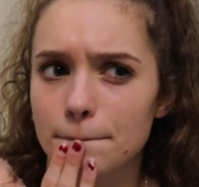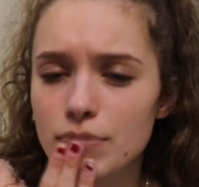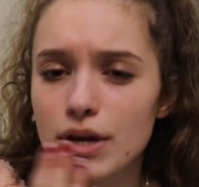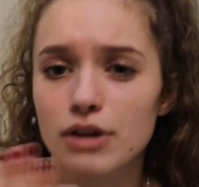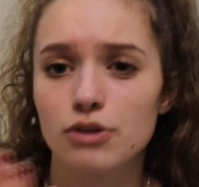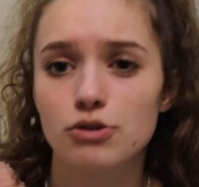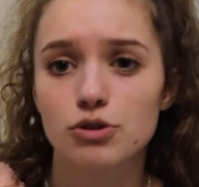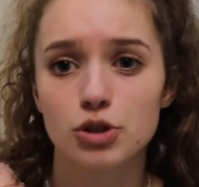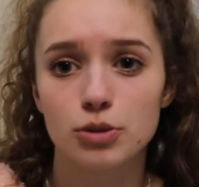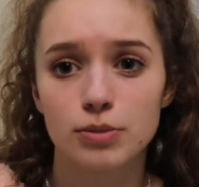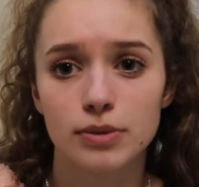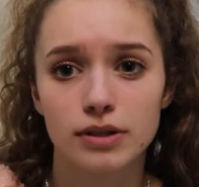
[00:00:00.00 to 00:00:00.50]
by
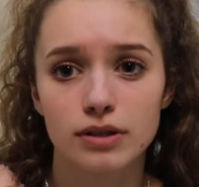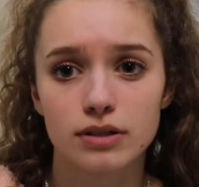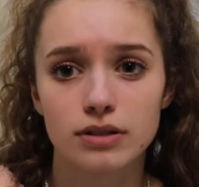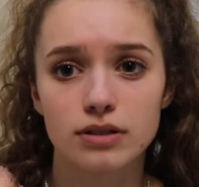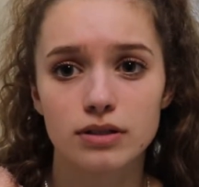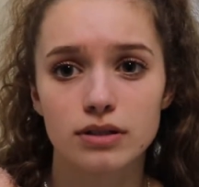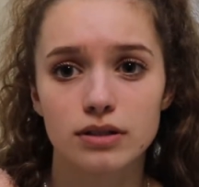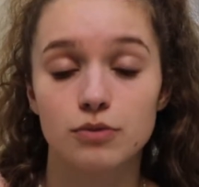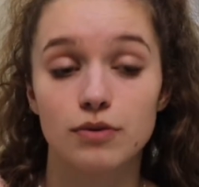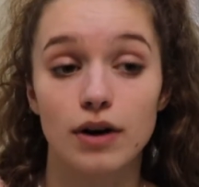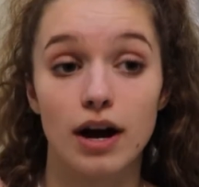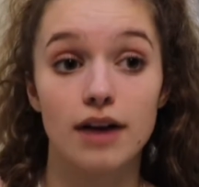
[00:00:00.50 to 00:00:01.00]

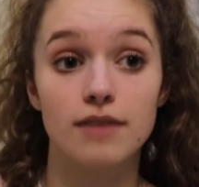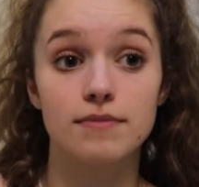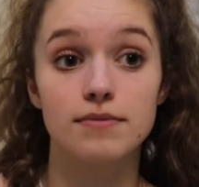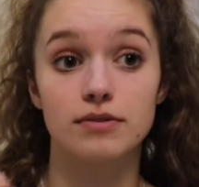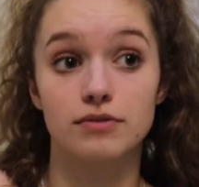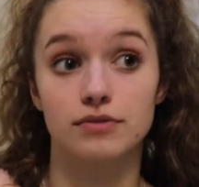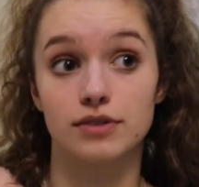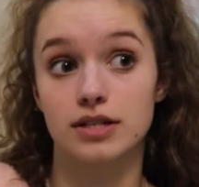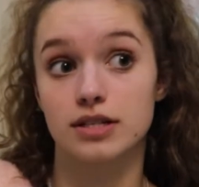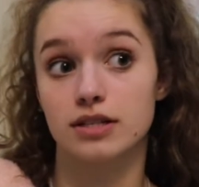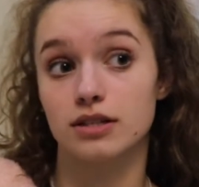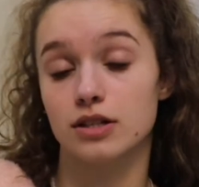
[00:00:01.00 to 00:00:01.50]
YouTubers who I've
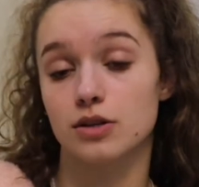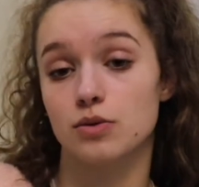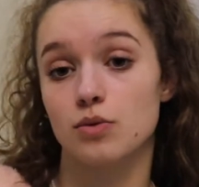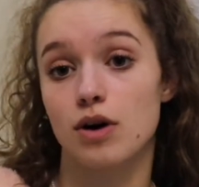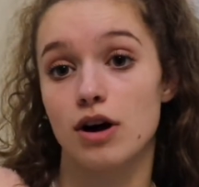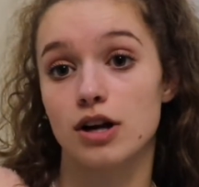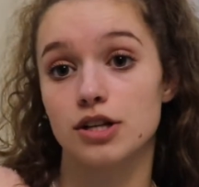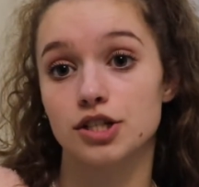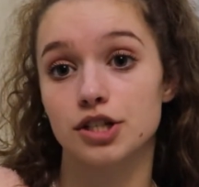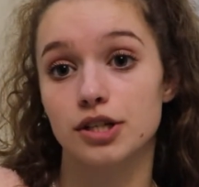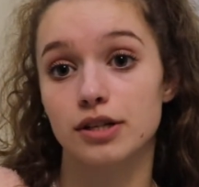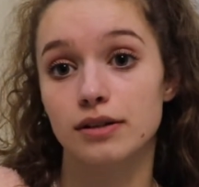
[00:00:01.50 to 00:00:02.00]
been recently
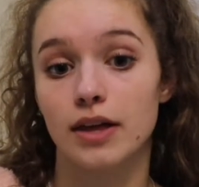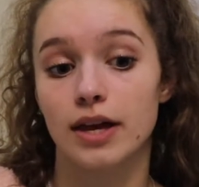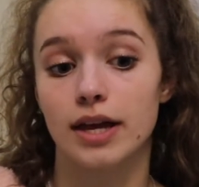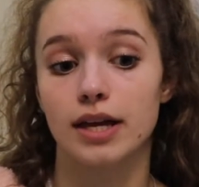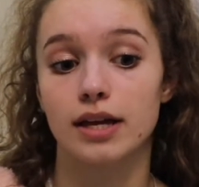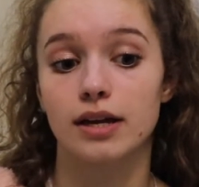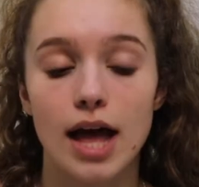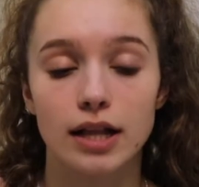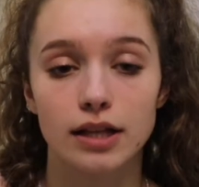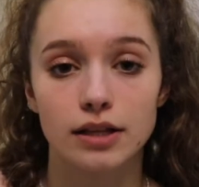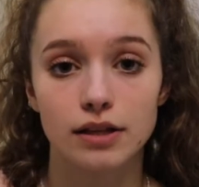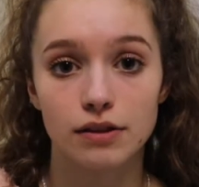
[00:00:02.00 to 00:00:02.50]
watching,
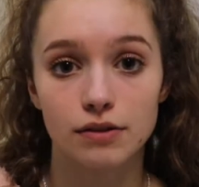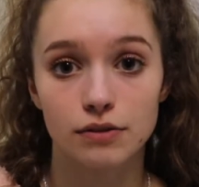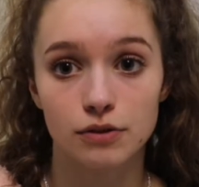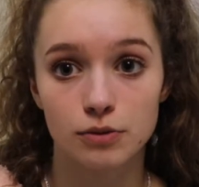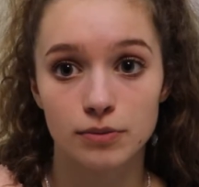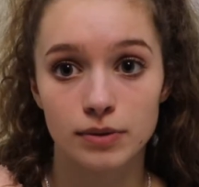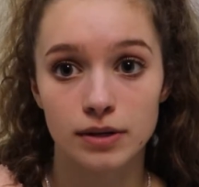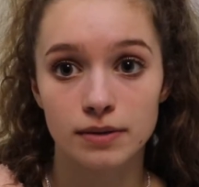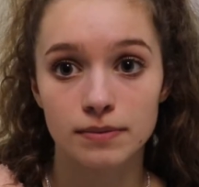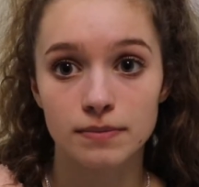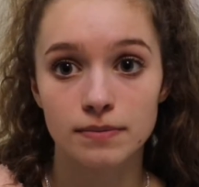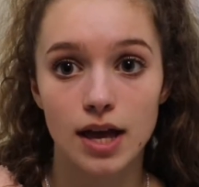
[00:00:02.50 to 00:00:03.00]
like Ellie
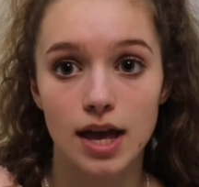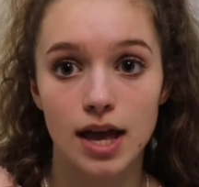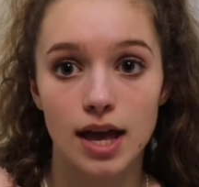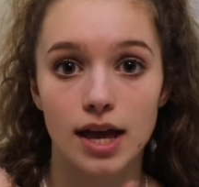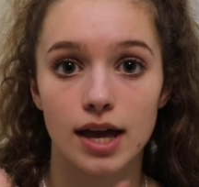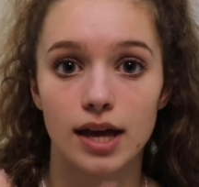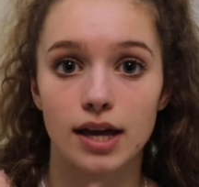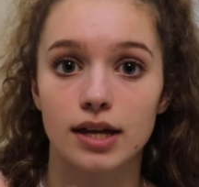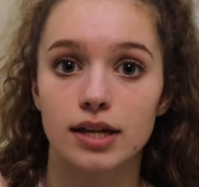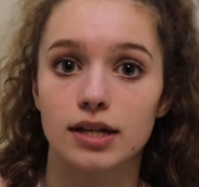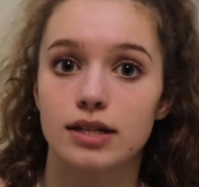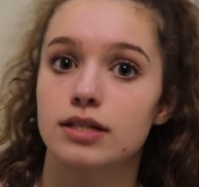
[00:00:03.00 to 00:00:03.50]
Thumann
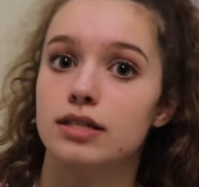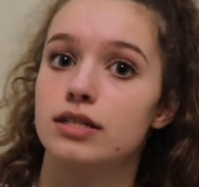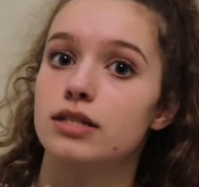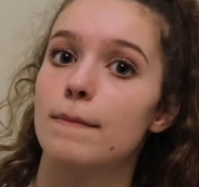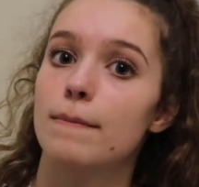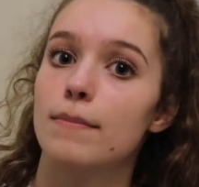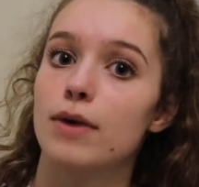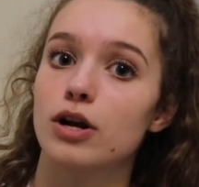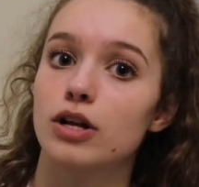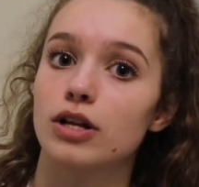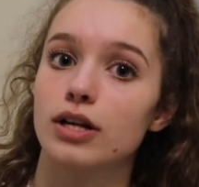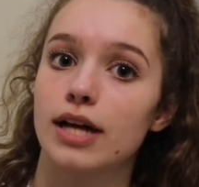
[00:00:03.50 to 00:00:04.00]
and
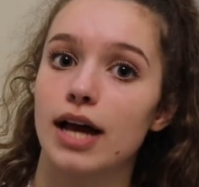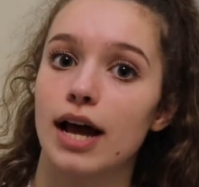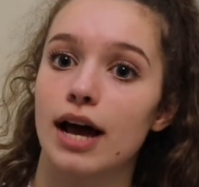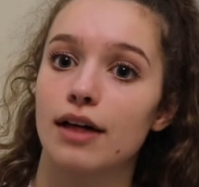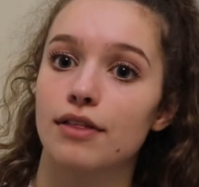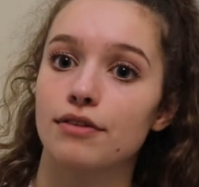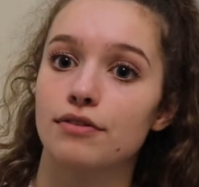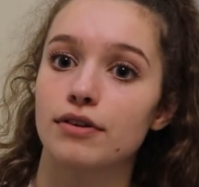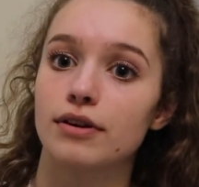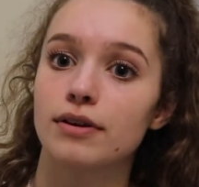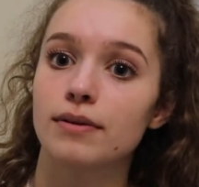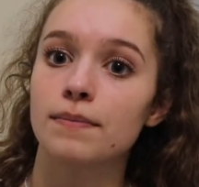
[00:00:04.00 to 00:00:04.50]
Marla
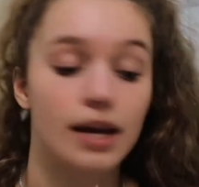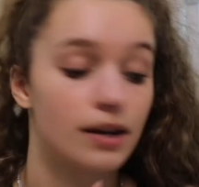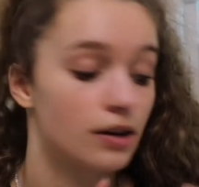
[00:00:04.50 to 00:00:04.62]
Catherine,